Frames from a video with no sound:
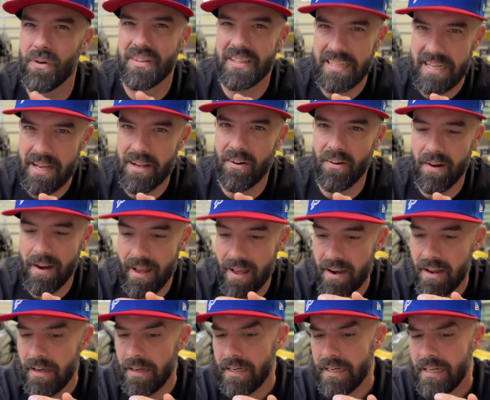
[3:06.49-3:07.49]
the internet.
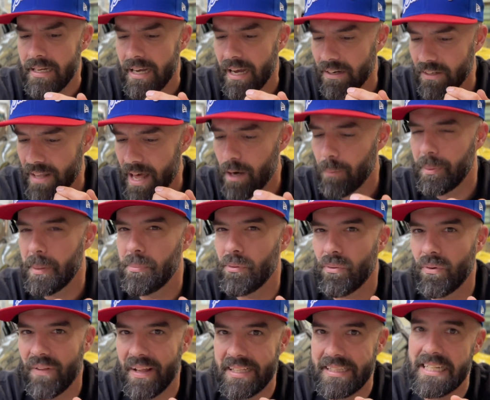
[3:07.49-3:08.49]
And a lot of people
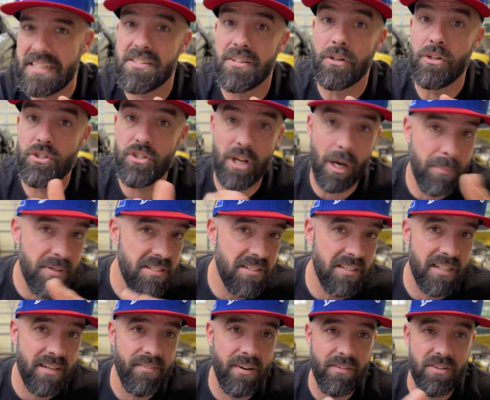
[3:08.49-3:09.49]
were like, that's the dumbest
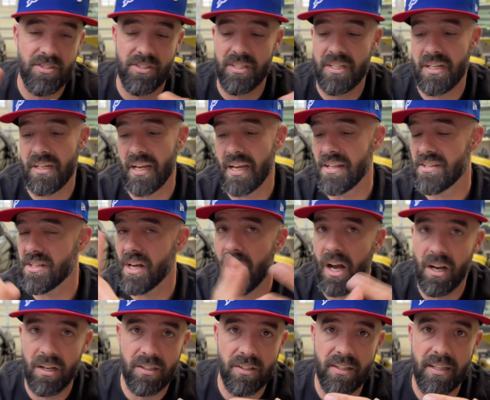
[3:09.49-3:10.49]
thing I've ever seen. It's
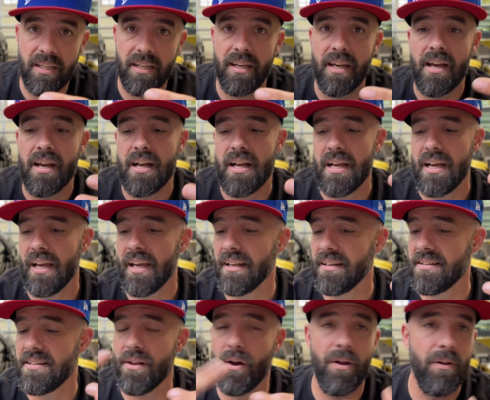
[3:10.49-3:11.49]
ugly. It
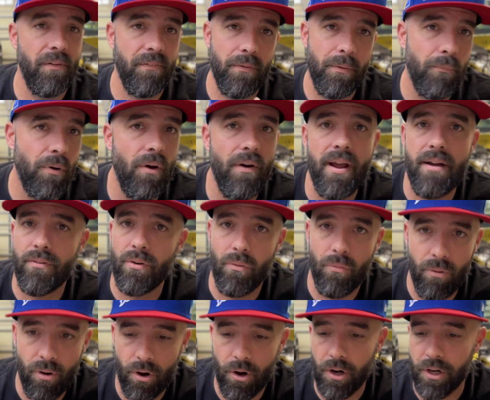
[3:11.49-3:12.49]
won't ever
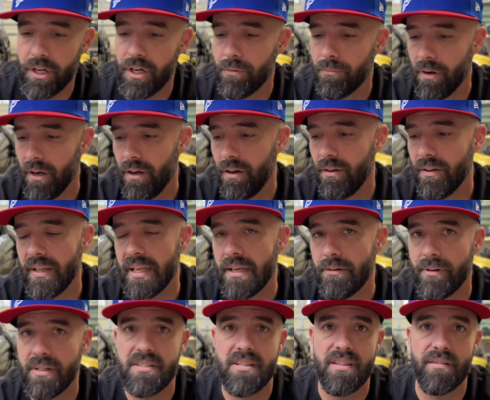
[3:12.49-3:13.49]
work. Well, he
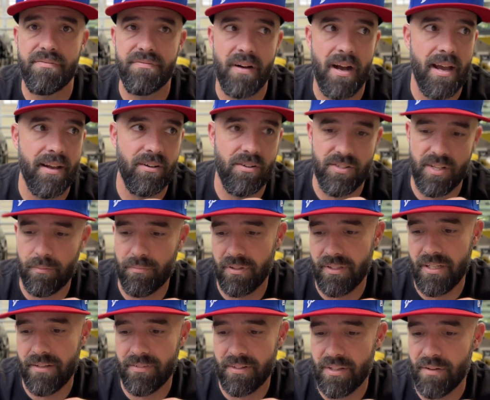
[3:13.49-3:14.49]
went to the finals, I
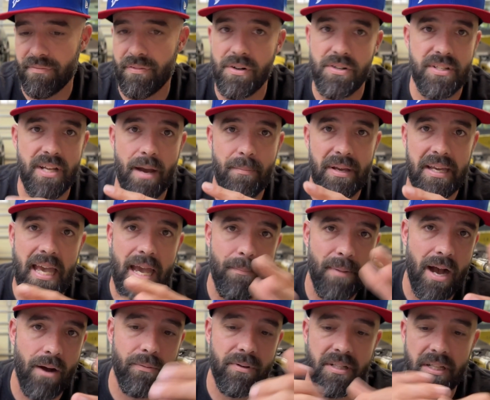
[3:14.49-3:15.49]
believe, on the first time he came
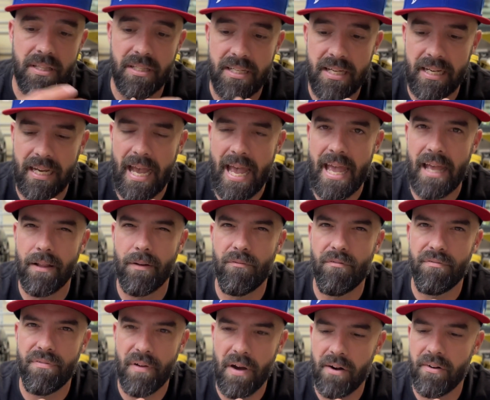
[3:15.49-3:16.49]
out with the thing. And
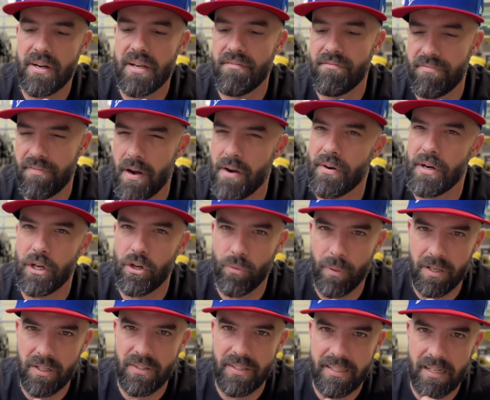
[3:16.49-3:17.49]
very, very
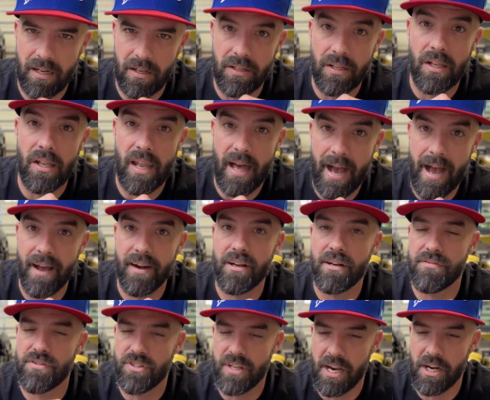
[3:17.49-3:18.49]
quickly, a lot
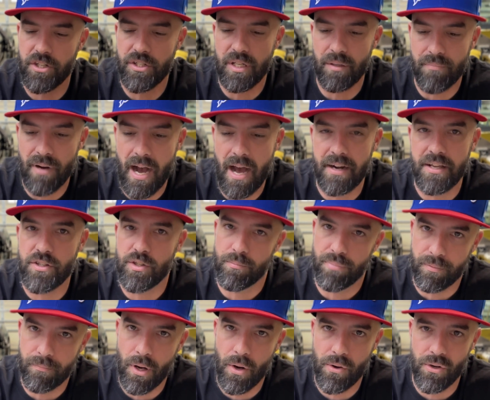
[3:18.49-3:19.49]
of sanctioning bodies and
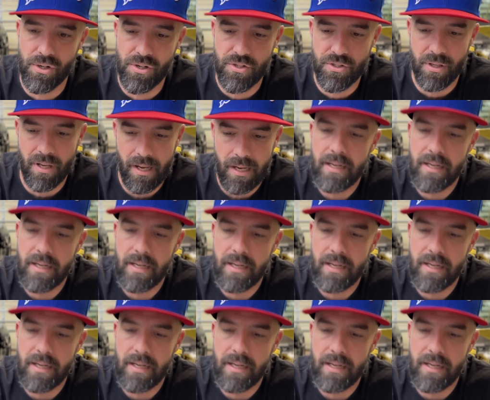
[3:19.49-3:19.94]
promoters